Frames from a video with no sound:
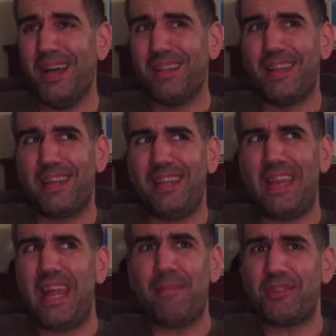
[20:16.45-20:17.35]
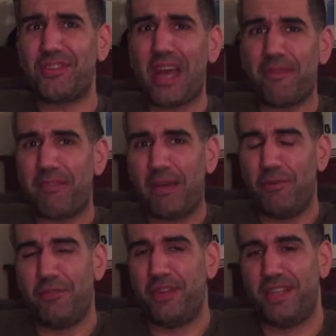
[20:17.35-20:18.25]
like, name a sci-fi
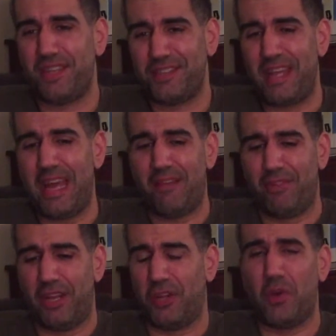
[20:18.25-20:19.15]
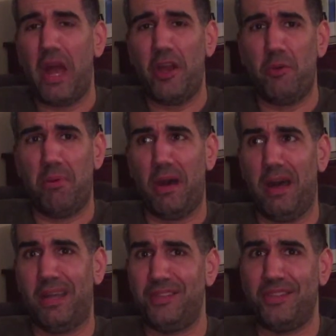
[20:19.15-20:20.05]
movie that doesn't have like
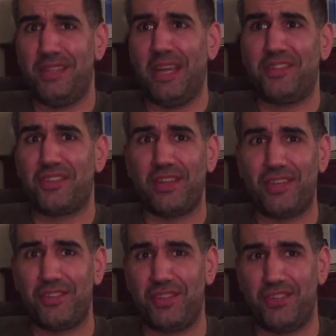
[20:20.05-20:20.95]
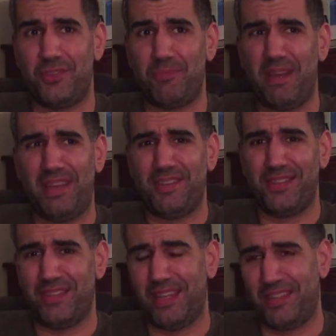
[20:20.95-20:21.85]
cryopods and isolation in space
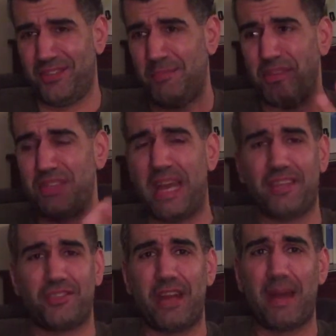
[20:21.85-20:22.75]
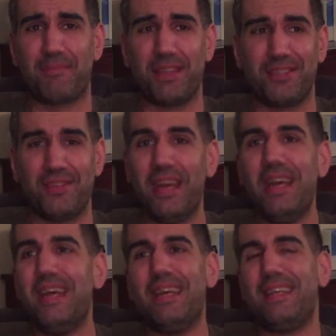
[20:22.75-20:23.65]
and like some disaster happening. Dude,
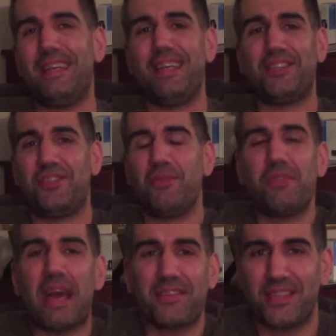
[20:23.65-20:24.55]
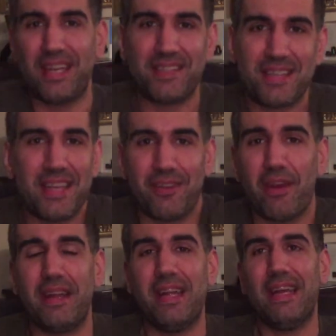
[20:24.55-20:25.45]
it's 2018,
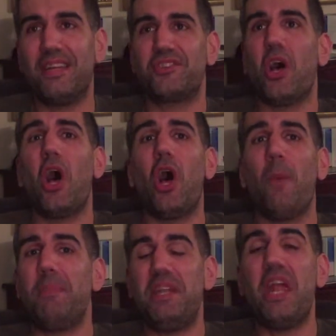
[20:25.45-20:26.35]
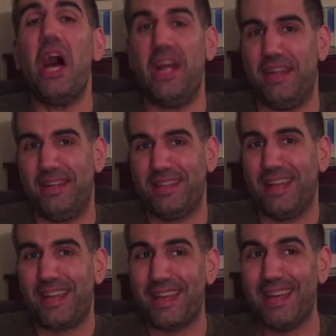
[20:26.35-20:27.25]
right? It's all been done.
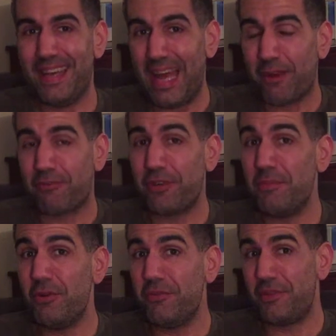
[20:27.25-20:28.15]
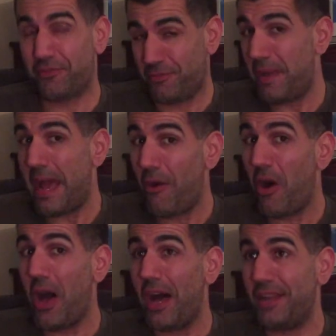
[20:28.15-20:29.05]
Like, every movie from now
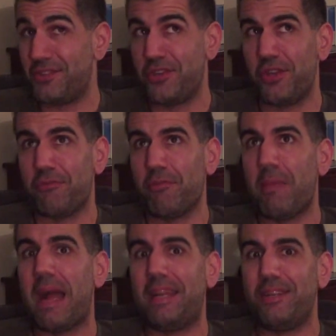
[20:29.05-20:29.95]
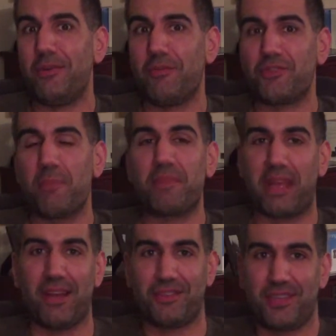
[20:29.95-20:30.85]
on is gonna remind you of
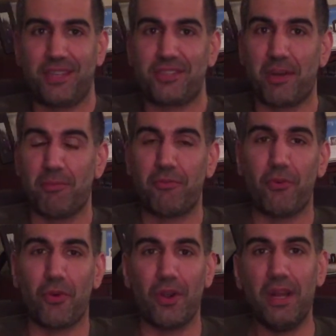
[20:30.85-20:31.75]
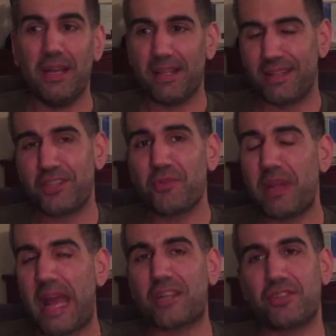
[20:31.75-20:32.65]
something else that has come before. Like, this one
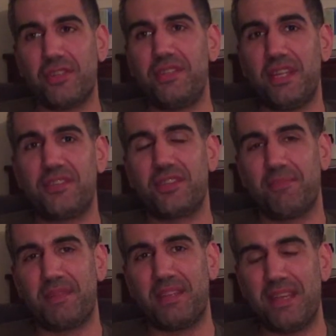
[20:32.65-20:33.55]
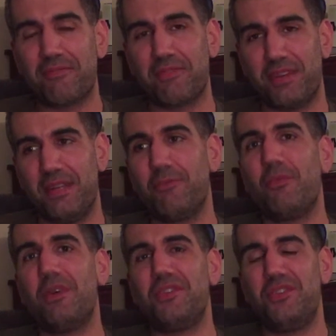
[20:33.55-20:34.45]
actually did something different. It
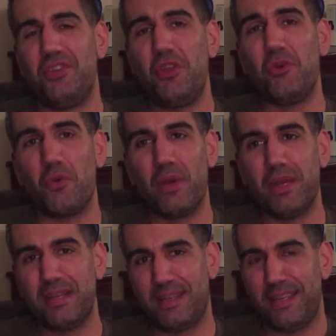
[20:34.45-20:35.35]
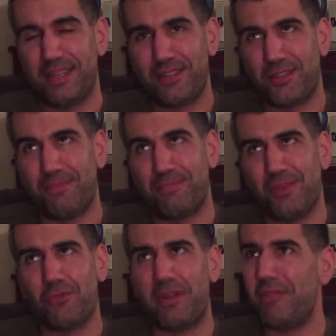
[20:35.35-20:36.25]
was new in a
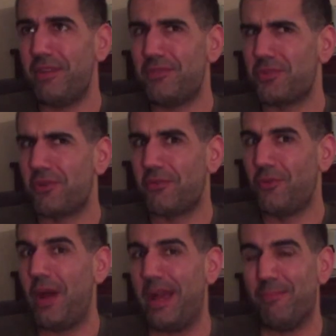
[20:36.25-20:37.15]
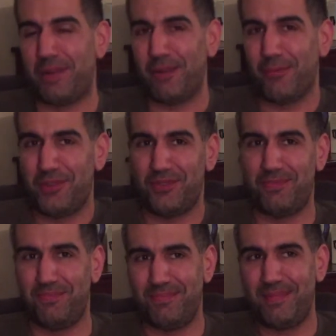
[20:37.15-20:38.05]
derivative sort of way, but it was